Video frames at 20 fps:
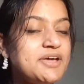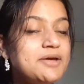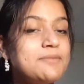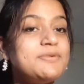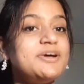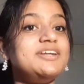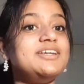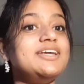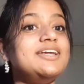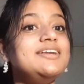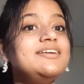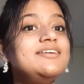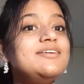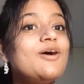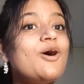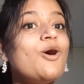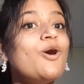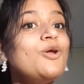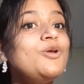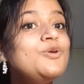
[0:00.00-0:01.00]
but it
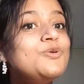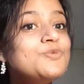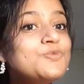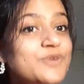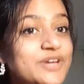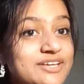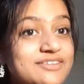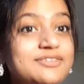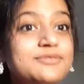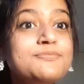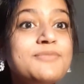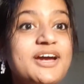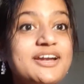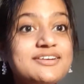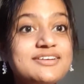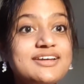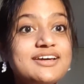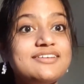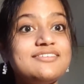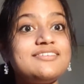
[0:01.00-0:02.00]
always
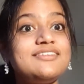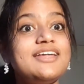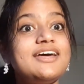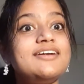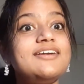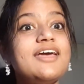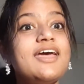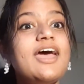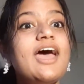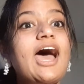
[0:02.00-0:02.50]
matters that